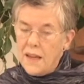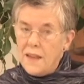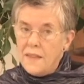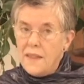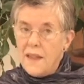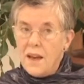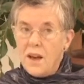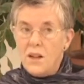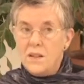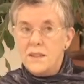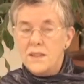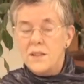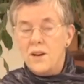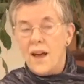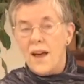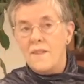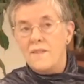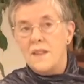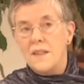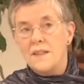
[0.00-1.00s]
they also
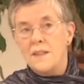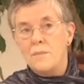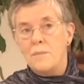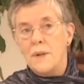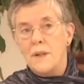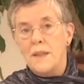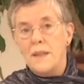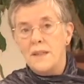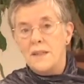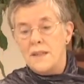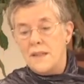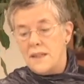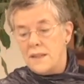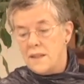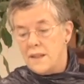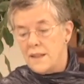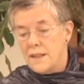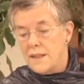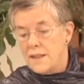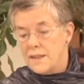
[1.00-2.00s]
have this ability
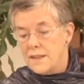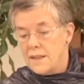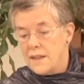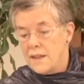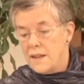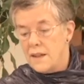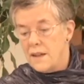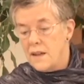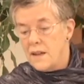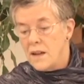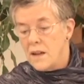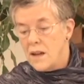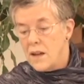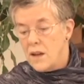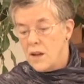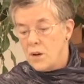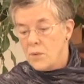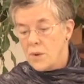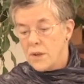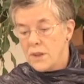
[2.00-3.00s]
to listen
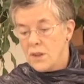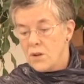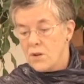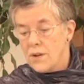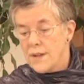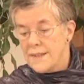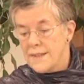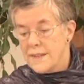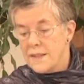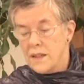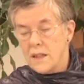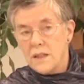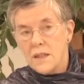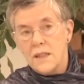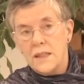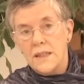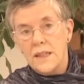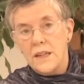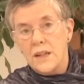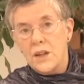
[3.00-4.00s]
with crystal
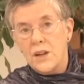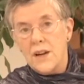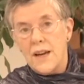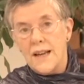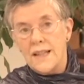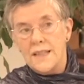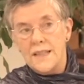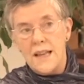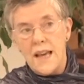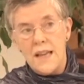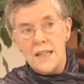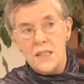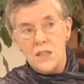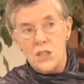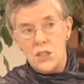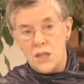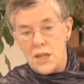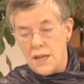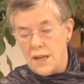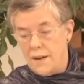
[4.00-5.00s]
clear
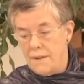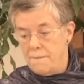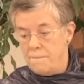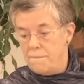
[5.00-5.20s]
attention